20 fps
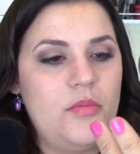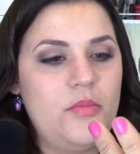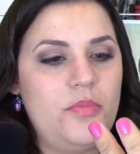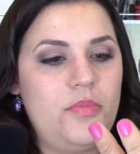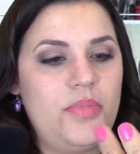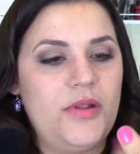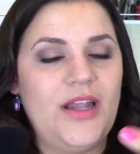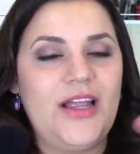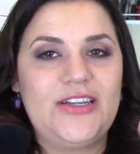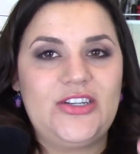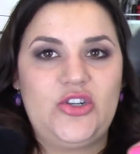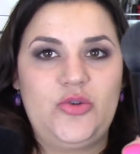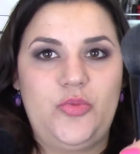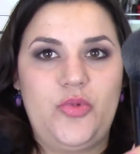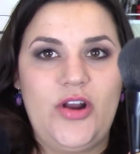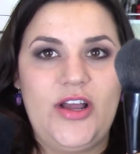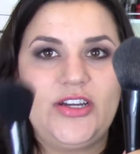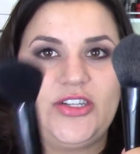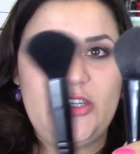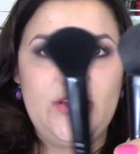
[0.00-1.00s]
blush
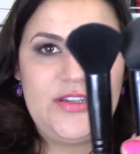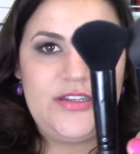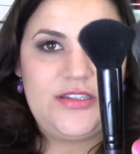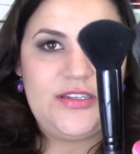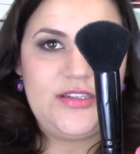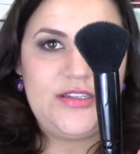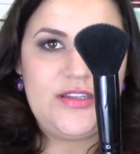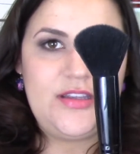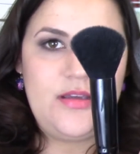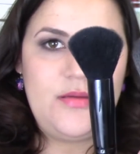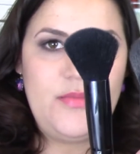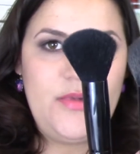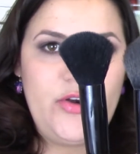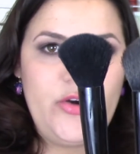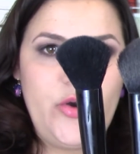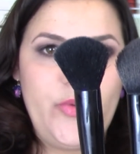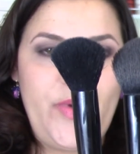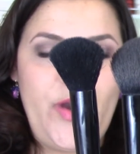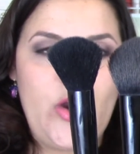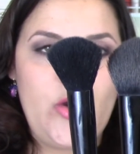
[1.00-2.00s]
brush and this is the
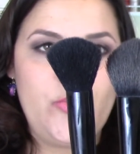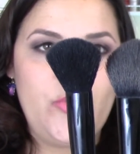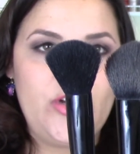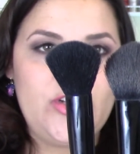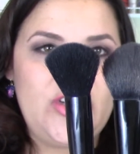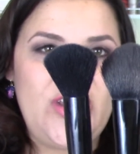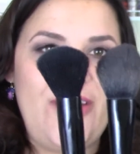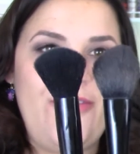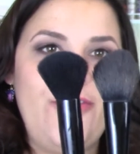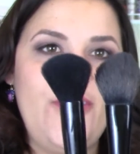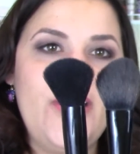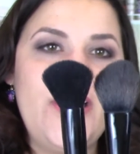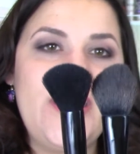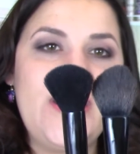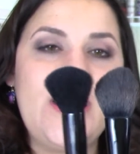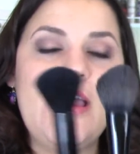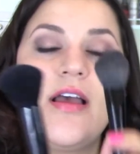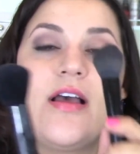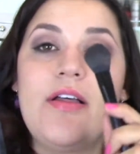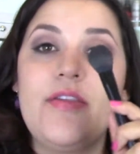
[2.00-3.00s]
mineral powder brush. I feel
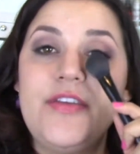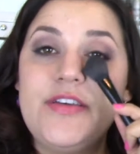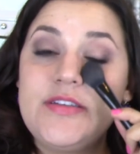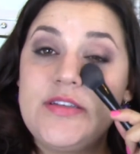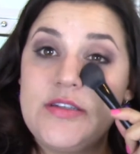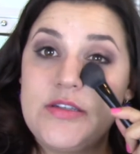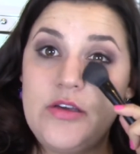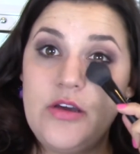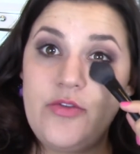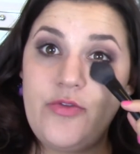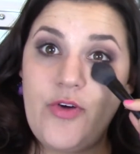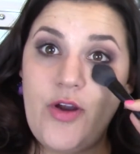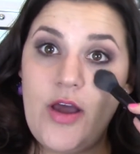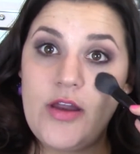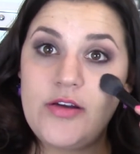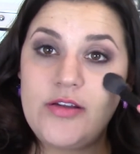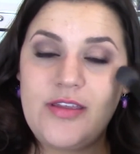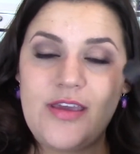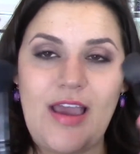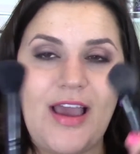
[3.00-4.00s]
like this is good for
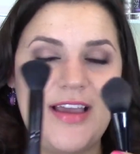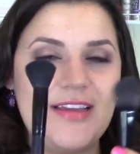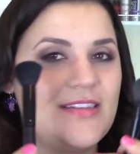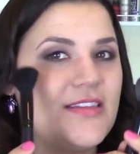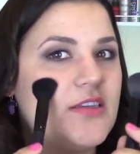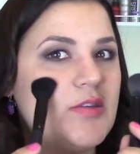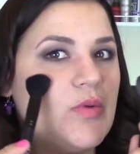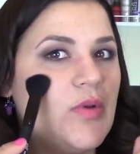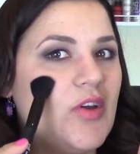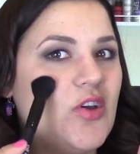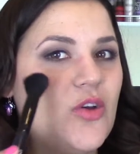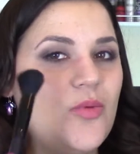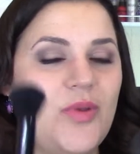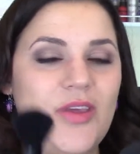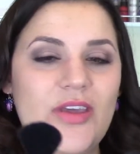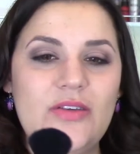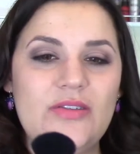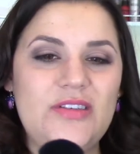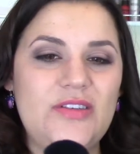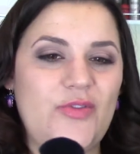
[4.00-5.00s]
under the eyes. This one could be
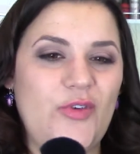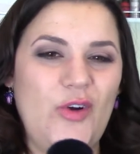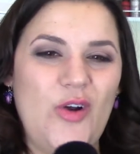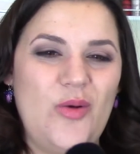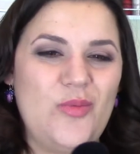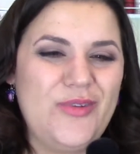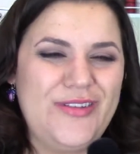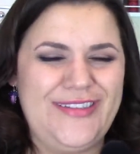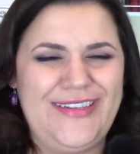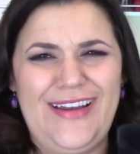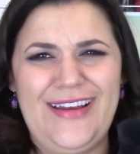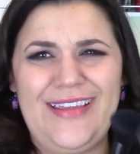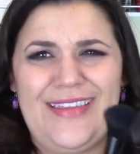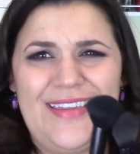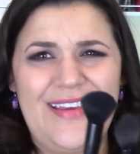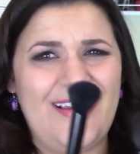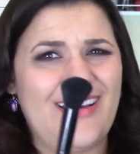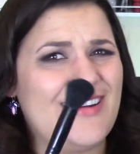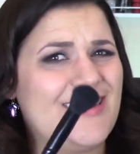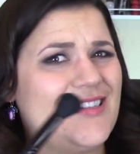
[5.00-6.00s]
used for almost
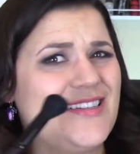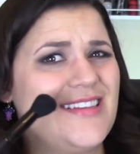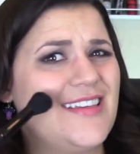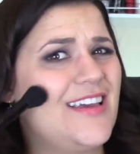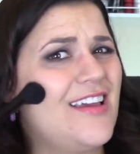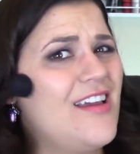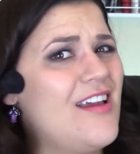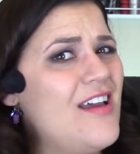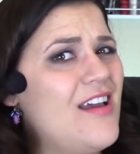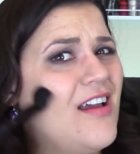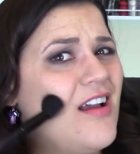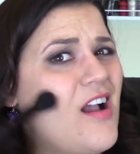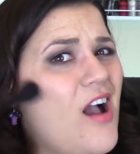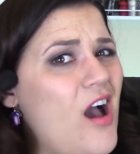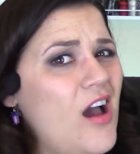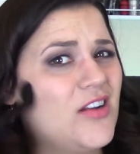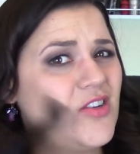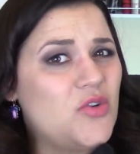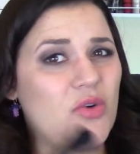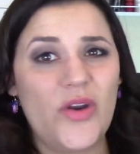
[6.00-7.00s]
anything, honestly.
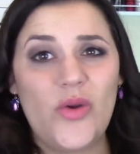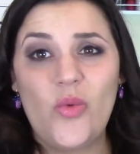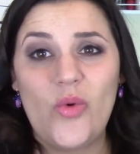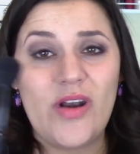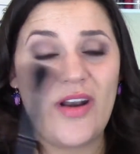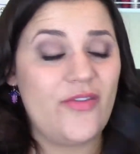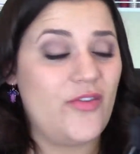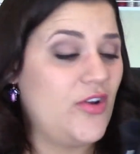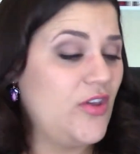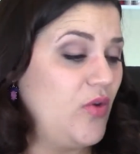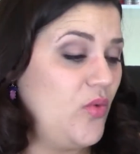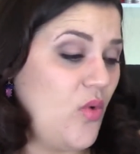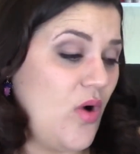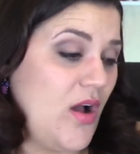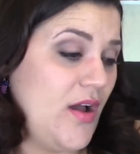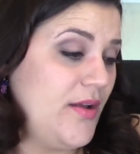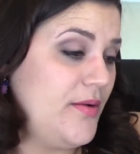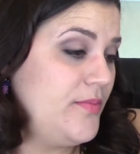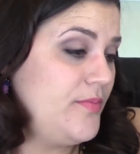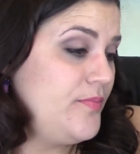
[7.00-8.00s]
Contouring, whatever you
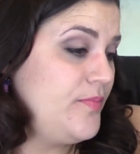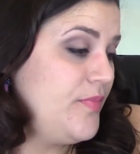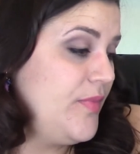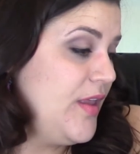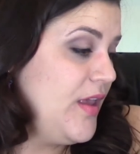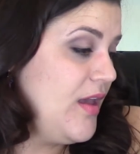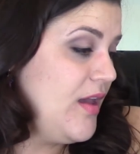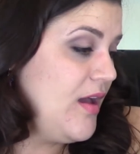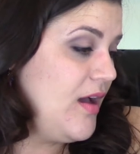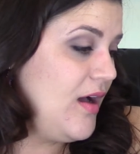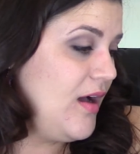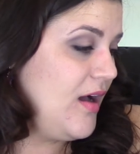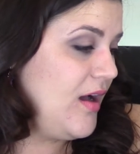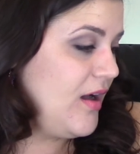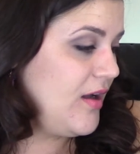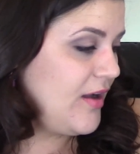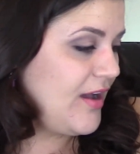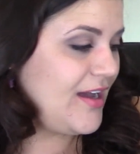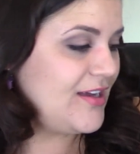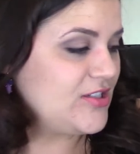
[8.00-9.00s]
want.
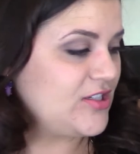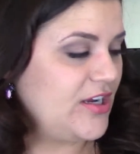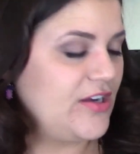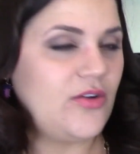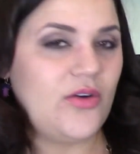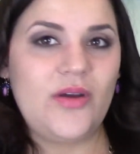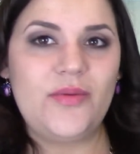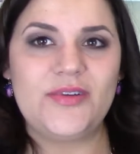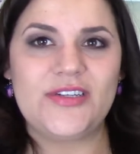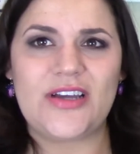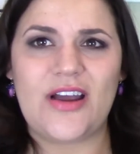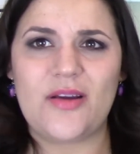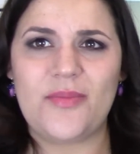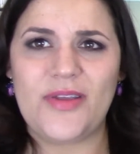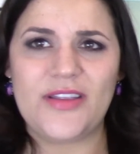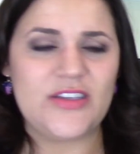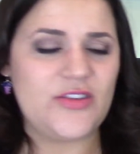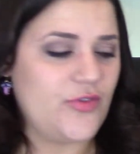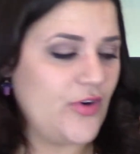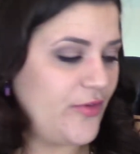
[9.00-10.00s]
Gosh, I know I've been talking
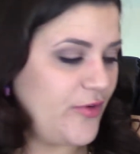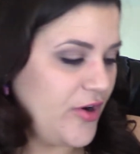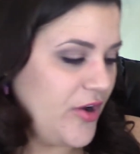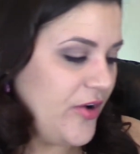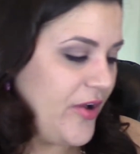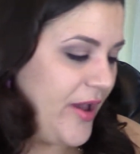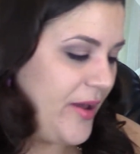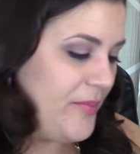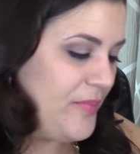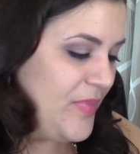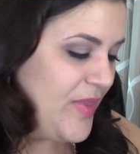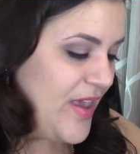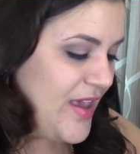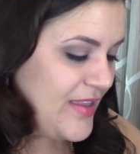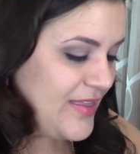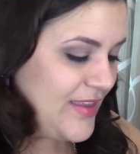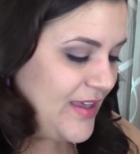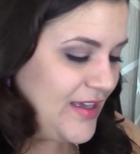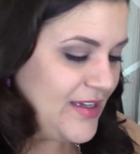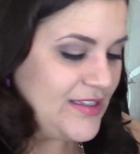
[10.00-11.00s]
about this forever. Okay,
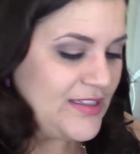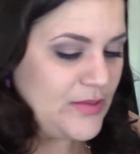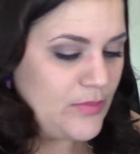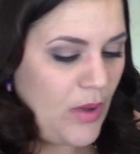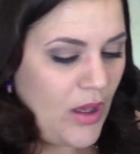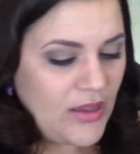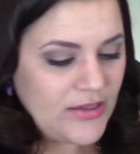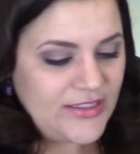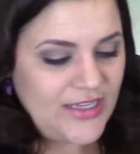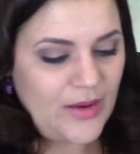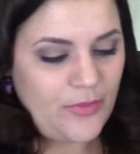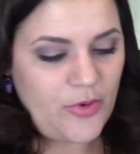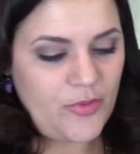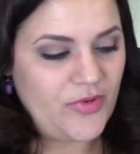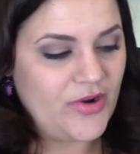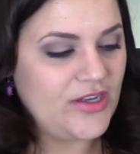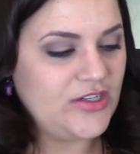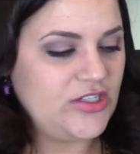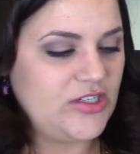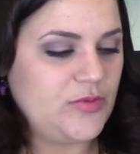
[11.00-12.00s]
the small tapered
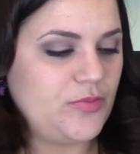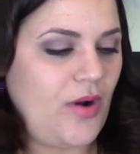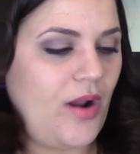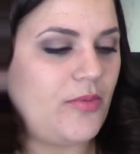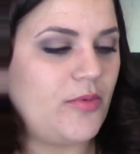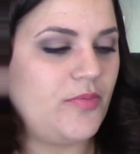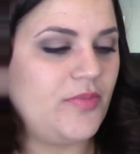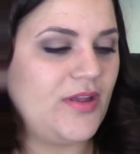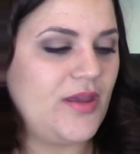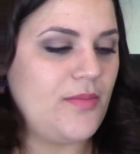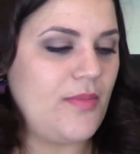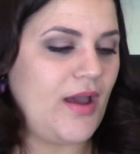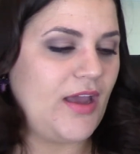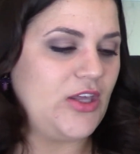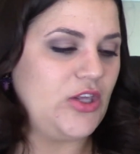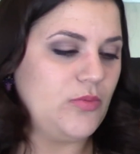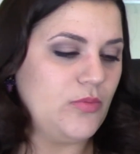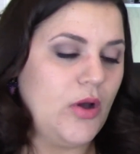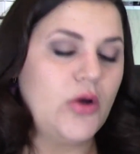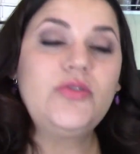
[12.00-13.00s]
brush is probably my
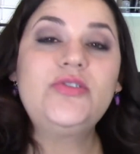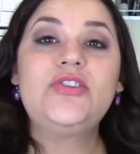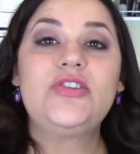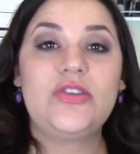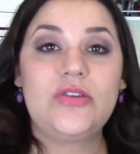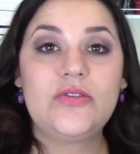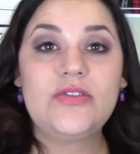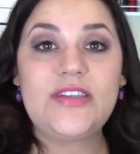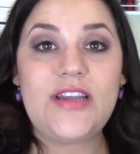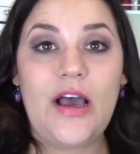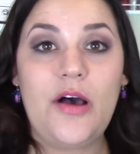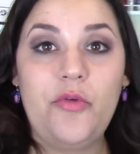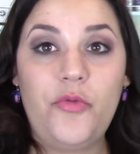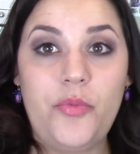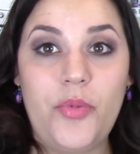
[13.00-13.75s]
most used e.l.f.